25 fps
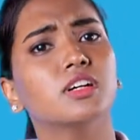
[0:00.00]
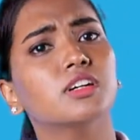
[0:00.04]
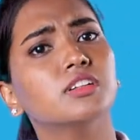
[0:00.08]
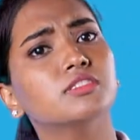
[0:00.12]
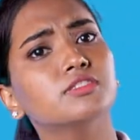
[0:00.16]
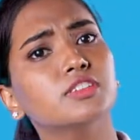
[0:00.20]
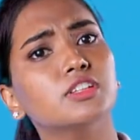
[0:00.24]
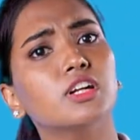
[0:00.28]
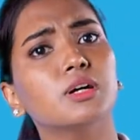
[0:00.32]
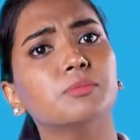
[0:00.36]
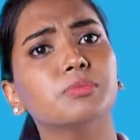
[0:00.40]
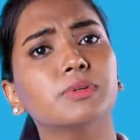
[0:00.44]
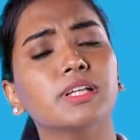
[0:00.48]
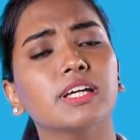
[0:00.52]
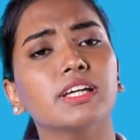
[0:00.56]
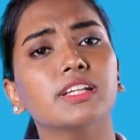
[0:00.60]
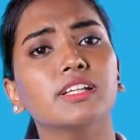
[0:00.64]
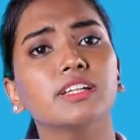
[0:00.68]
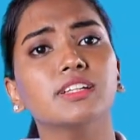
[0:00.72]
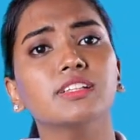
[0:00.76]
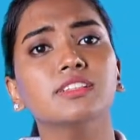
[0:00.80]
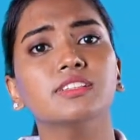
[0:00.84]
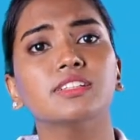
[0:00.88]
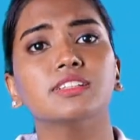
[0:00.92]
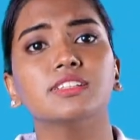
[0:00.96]
For
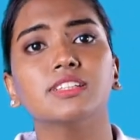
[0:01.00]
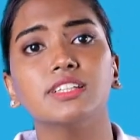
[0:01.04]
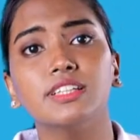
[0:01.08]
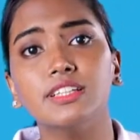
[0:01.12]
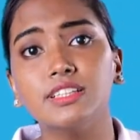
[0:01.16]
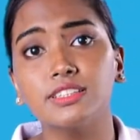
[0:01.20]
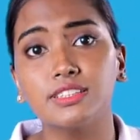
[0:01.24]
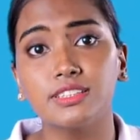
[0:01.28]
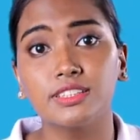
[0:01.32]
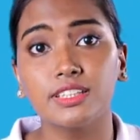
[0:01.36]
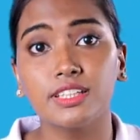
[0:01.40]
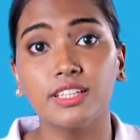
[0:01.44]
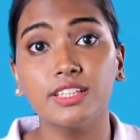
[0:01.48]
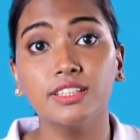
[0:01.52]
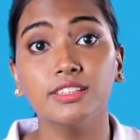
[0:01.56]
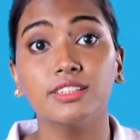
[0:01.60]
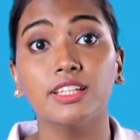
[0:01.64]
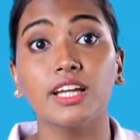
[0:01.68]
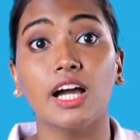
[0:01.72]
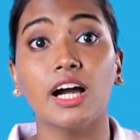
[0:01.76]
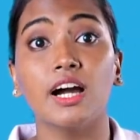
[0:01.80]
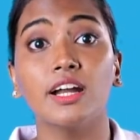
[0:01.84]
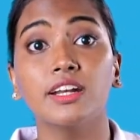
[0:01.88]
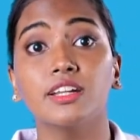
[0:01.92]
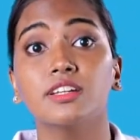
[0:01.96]
obtaining the DSC,
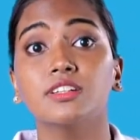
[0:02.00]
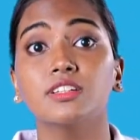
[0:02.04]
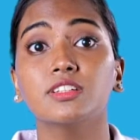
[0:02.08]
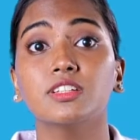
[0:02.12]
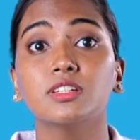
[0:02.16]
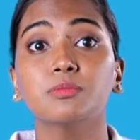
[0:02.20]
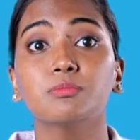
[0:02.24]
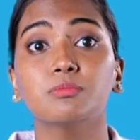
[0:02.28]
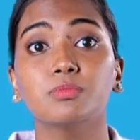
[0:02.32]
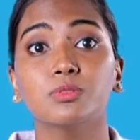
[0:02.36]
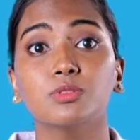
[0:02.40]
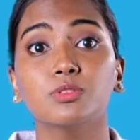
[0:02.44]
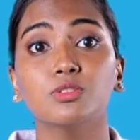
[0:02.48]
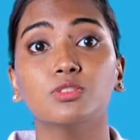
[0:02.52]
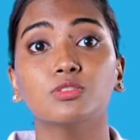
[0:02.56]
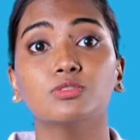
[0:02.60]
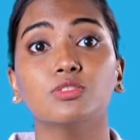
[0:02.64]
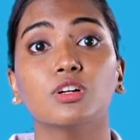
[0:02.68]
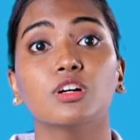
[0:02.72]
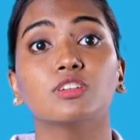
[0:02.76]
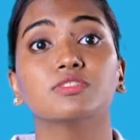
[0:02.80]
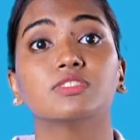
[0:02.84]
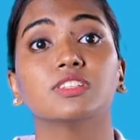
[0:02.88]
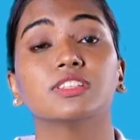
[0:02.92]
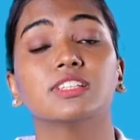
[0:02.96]
the identity proof
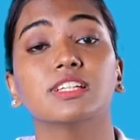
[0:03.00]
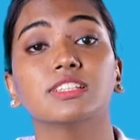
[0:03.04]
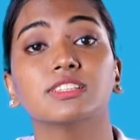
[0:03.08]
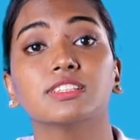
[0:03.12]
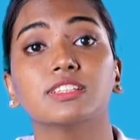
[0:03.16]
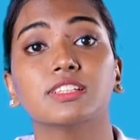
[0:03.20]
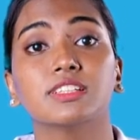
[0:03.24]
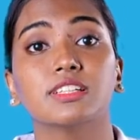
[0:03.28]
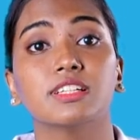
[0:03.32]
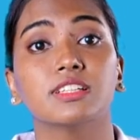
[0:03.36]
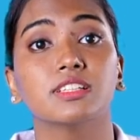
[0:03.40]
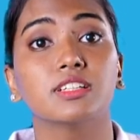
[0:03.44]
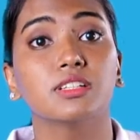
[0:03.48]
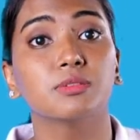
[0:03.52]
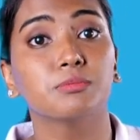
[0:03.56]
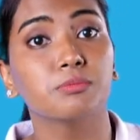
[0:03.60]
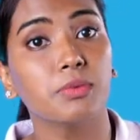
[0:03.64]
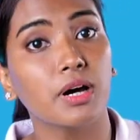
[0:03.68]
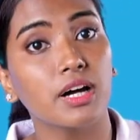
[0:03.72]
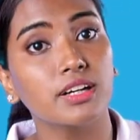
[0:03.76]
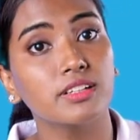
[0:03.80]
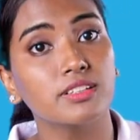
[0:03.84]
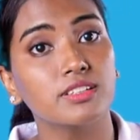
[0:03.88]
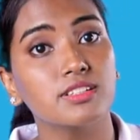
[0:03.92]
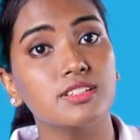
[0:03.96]
of the designated
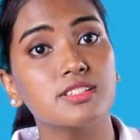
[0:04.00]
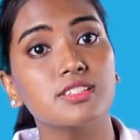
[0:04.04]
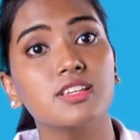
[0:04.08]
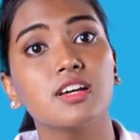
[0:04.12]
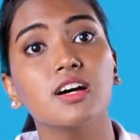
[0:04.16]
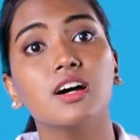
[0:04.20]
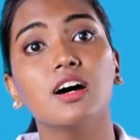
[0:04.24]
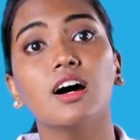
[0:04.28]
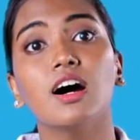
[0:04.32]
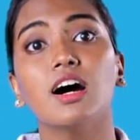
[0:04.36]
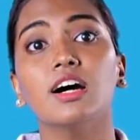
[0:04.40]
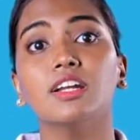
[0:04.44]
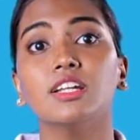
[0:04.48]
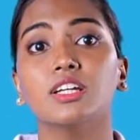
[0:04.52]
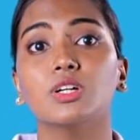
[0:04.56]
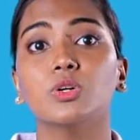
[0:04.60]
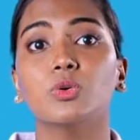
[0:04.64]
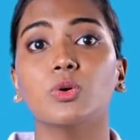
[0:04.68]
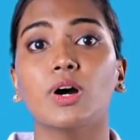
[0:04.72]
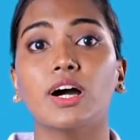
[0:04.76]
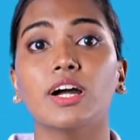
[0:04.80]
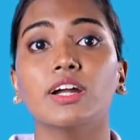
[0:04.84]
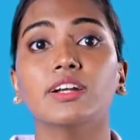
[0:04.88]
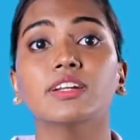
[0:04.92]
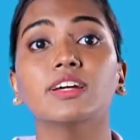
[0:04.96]
partners are
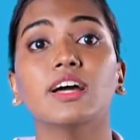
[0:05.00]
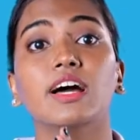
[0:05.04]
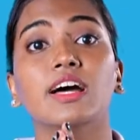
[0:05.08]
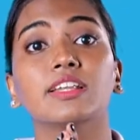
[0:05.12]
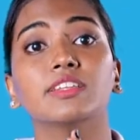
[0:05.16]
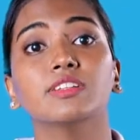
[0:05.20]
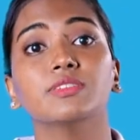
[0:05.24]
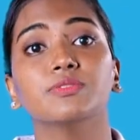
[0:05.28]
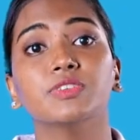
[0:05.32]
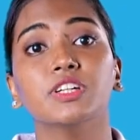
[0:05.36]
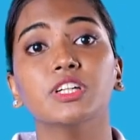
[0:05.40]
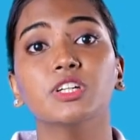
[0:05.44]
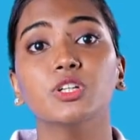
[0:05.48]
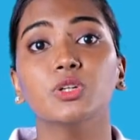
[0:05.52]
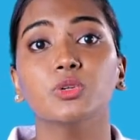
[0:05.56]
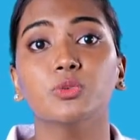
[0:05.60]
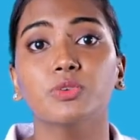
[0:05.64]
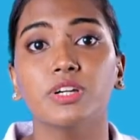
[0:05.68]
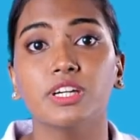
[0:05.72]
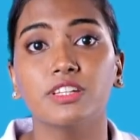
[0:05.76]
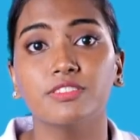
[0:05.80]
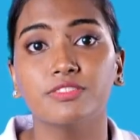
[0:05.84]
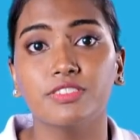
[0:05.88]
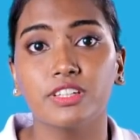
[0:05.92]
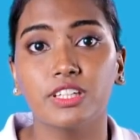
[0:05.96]
required and the video
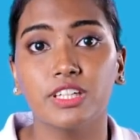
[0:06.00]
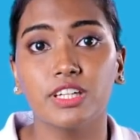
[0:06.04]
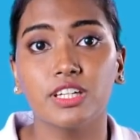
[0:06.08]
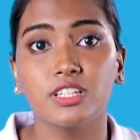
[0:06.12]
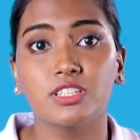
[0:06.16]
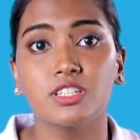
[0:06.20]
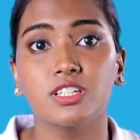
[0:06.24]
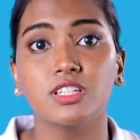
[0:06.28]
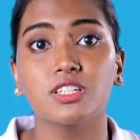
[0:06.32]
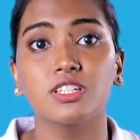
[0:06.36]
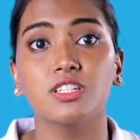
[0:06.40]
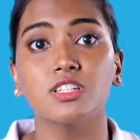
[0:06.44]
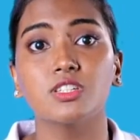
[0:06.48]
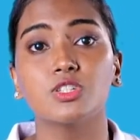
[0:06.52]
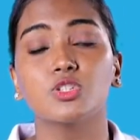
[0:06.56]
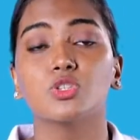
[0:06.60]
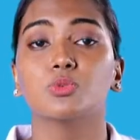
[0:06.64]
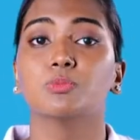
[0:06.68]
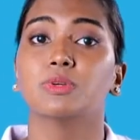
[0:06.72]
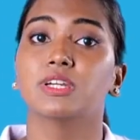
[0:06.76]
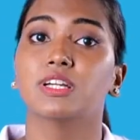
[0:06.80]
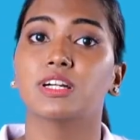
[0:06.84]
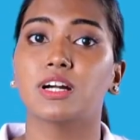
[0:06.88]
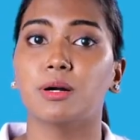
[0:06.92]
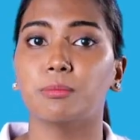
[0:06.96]
verification is to
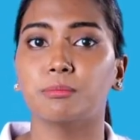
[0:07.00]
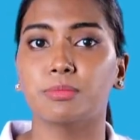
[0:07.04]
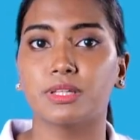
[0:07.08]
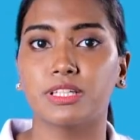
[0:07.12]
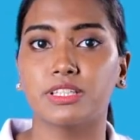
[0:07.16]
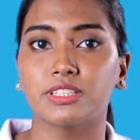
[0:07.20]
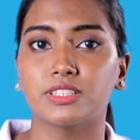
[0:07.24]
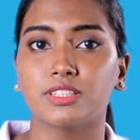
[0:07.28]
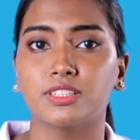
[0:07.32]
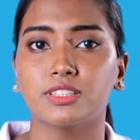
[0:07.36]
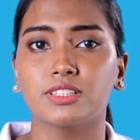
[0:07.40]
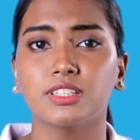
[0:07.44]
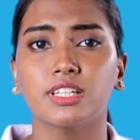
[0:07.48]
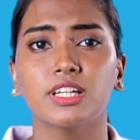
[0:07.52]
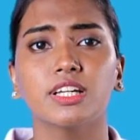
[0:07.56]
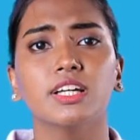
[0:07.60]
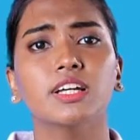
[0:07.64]
be completed.